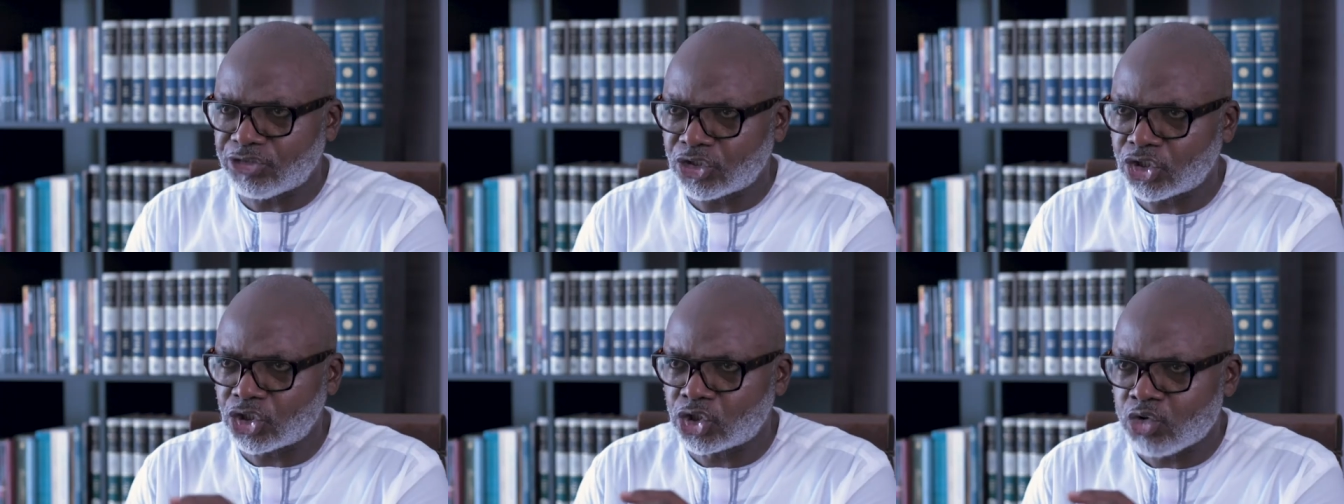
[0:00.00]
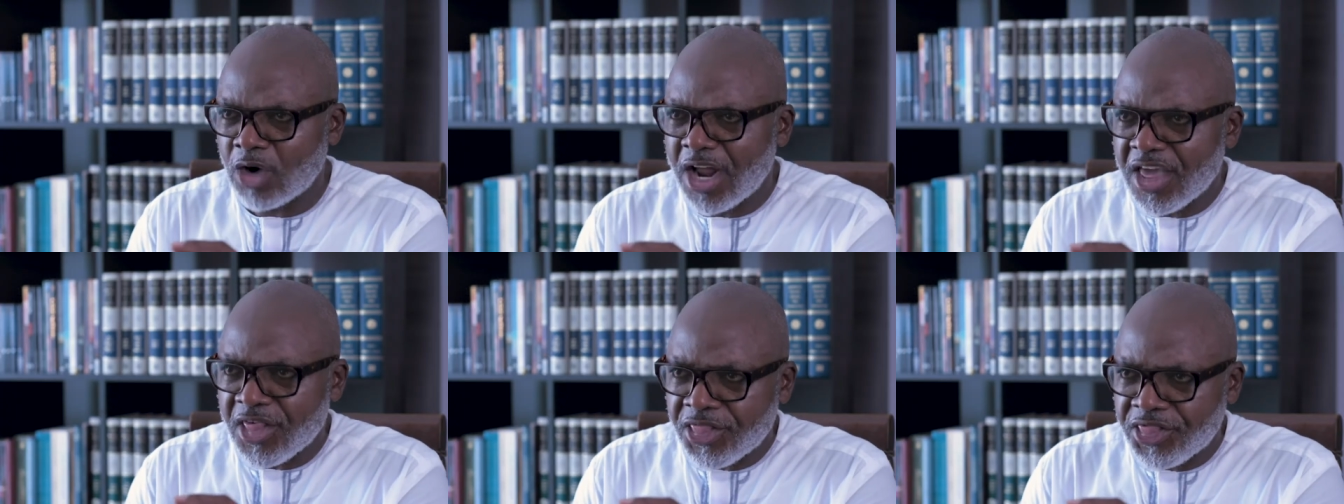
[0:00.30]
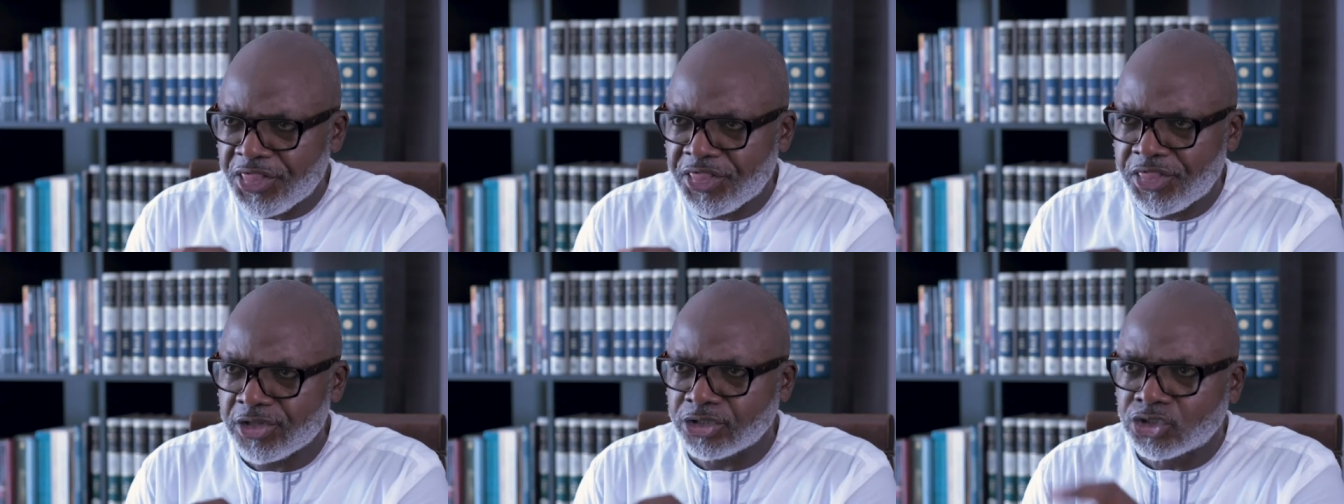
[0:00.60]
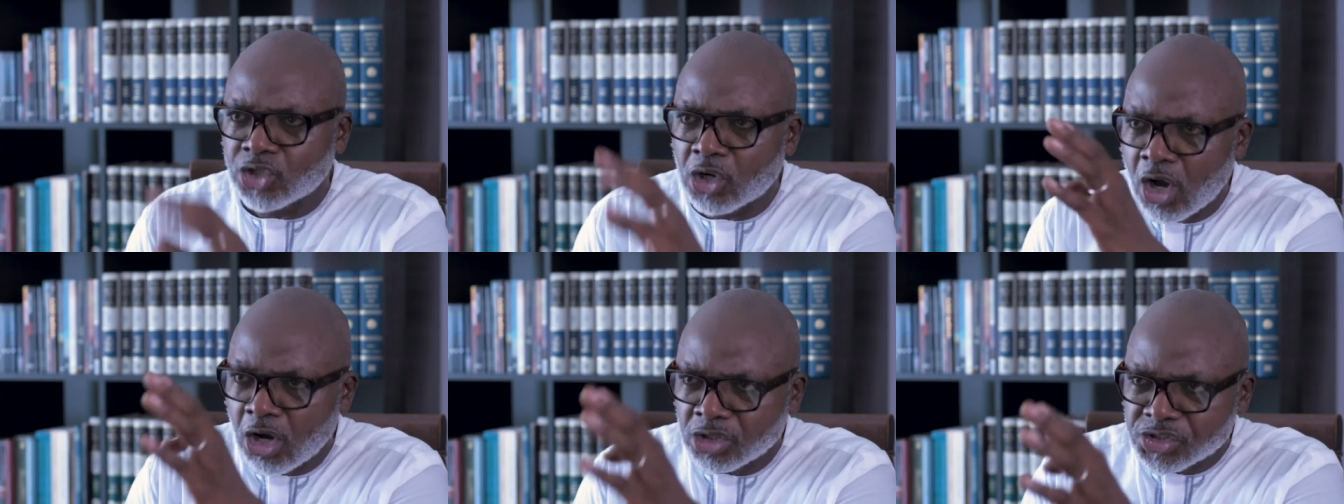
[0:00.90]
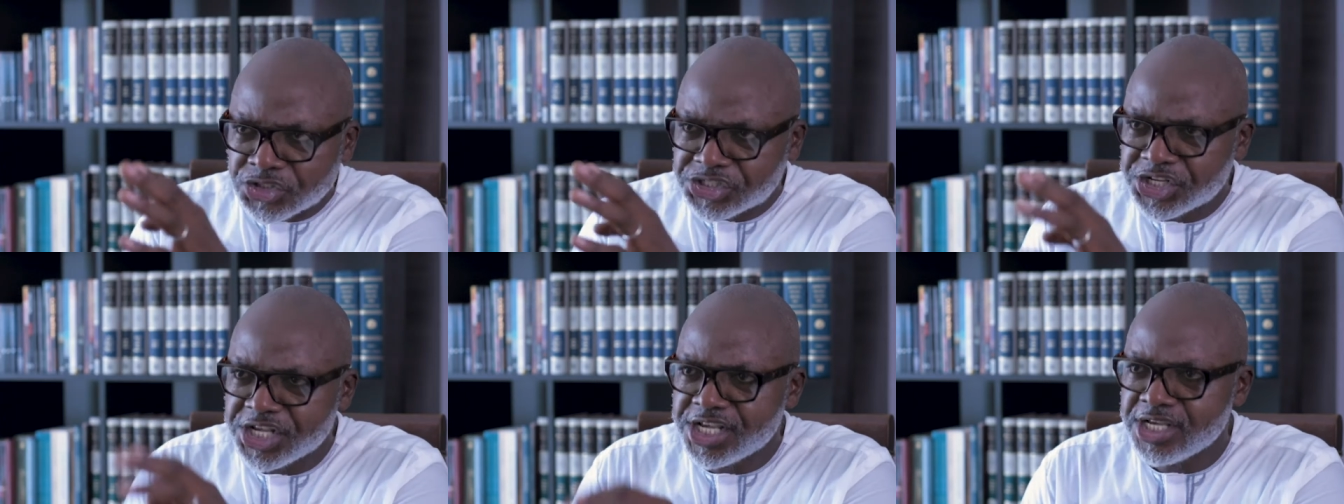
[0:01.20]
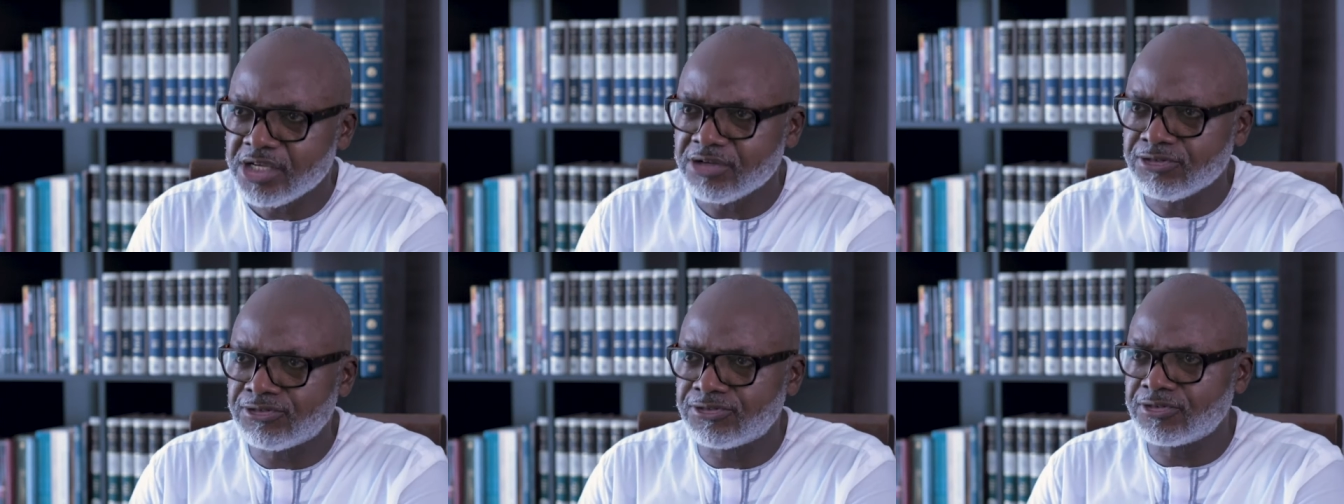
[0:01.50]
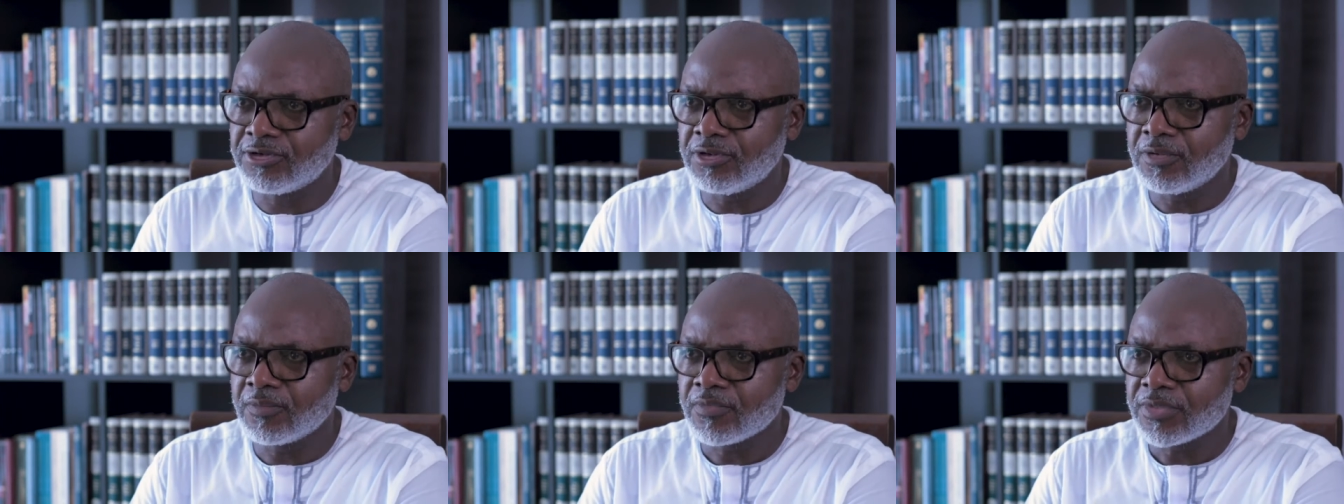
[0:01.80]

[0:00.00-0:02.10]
strength to conceive.